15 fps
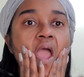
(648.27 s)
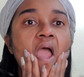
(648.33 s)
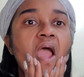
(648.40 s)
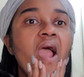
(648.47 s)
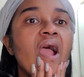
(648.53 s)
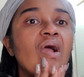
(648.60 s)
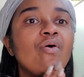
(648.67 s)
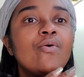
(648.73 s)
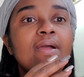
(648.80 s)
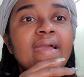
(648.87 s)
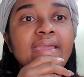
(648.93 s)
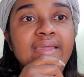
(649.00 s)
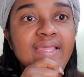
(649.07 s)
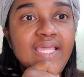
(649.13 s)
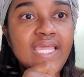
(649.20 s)
All
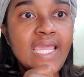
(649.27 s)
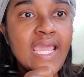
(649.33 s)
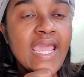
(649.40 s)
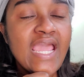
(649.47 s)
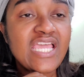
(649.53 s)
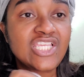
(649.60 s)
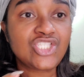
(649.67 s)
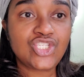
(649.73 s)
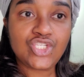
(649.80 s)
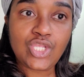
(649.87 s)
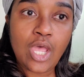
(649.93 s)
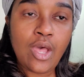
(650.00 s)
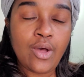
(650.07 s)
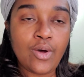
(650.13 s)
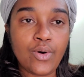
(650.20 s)
right. And
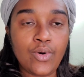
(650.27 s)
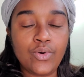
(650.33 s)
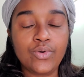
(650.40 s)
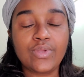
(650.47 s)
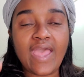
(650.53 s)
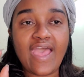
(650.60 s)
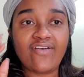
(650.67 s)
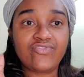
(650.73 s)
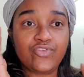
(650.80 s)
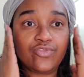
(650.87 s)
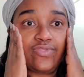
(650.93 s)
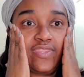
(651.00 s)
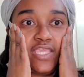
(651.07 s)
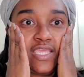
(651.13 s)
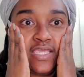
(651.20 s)
so after
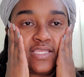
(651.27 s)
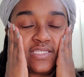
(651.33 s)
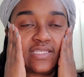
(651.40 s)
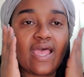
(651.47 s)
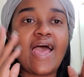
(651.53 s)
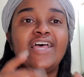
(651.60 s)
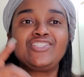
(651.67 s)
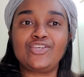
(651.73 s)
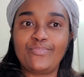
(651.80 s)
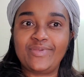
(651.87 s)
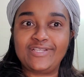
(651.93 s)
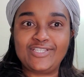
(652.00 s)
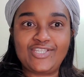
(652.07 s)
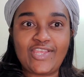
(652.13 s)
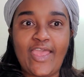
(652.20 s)
this, I jump in
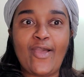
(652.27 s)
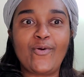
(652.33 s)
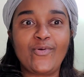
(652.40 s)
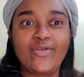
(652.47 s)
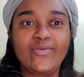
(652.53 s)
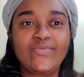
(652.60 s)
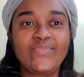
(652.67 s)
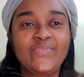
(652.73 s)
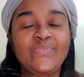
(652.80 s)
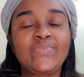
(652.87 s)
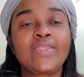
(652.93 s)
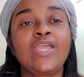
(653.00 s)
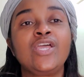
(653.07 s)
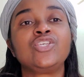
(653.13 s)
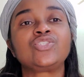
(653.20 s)
the shower.
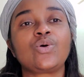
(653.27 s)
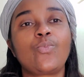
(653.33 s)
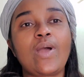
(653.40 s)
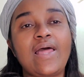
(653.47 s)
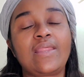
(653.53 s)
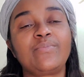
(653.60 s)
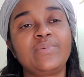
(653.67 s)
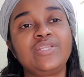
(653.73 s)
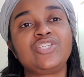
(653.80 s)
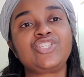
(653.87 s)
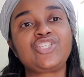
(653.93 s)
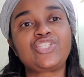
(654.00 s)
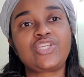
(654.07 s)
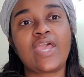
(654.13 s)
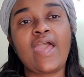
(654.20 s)
So while I'm in the
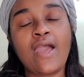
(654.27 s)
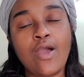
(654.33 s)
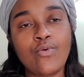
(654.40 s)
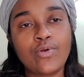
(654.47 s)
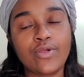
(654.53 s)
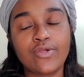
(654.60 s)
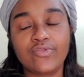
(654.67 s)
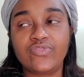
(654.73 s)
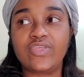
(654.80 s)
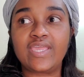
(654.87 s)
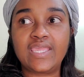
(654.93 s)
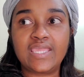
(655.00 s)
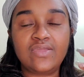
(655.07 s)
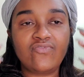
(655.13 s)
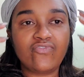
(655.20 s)
shower, the
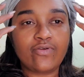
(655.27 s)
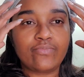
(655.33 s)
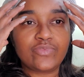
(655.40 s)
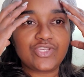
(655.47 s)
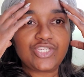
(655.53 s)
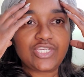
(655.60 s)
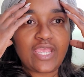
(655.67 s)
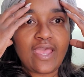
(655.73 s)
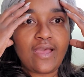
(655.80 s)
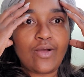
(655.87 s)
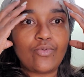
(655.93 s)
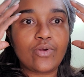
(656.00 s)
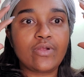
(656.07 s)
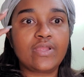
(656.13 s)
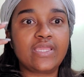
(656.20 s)
heat from the
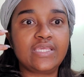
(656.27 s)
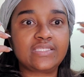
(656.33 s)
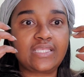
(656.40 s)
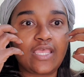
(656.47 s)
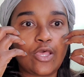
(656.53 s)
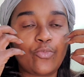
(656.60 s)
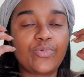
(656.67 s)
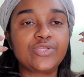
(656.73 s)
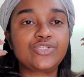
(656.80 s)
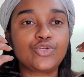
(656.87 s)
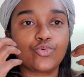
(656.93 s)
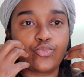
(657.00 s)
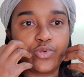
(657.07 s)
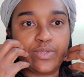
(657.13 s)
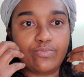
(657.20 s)
shower is helping to
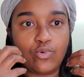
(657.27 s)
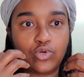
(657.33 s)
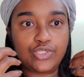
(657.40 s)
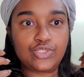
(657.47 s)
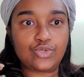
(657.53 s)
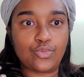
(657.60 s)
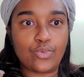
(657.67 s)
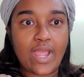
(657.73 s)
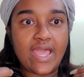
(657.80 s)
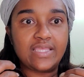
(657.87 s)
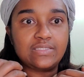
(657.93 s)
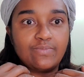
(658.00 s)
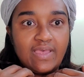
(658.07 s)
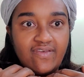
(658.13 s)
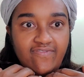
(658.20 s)
re-moisturize
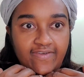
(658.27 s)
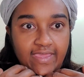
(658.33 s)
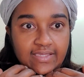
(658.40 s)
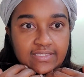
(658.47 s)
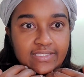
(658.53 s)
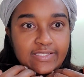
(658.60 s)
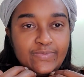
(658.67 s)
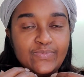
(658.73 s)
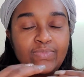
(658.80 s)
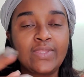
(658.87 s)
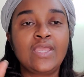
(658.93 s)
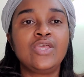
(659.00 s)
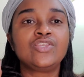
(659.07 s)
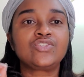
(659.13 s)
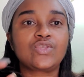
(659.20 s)
my face.
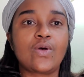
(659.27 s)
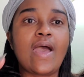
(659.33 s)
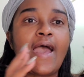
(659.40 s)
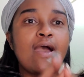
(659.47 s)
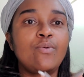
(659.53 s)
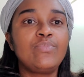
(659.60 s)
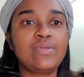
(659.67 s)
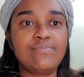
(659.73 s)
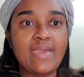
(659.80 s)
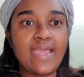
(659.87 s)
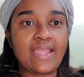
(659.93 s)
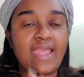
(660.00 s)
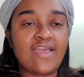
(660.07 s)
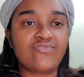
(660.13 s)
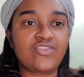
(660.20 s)
So I'll be back
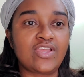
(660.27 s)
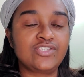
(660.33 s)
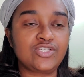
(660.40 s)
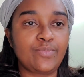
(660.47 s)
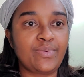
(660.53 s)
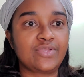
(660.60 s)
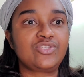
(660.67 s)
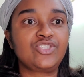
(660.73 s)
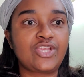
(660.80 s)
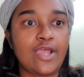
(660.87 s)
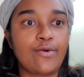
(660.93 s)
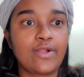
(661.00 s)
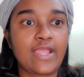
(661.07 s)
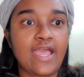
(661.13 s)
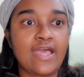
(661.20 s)
after I jump out the shower,
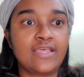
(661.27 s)
guys.